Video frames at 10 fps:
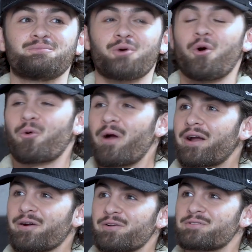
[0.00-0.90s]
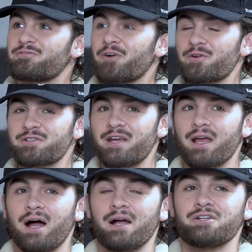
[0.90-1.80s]
broke records, first
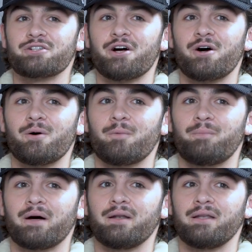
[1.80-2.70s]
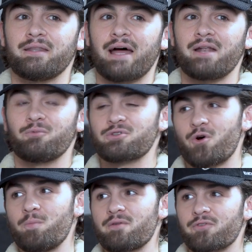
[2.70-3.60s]
Shanghai show, but that was
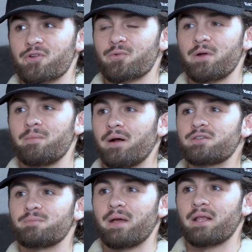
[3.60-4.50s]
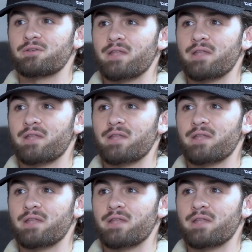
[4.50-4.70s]
open for 3 months, man.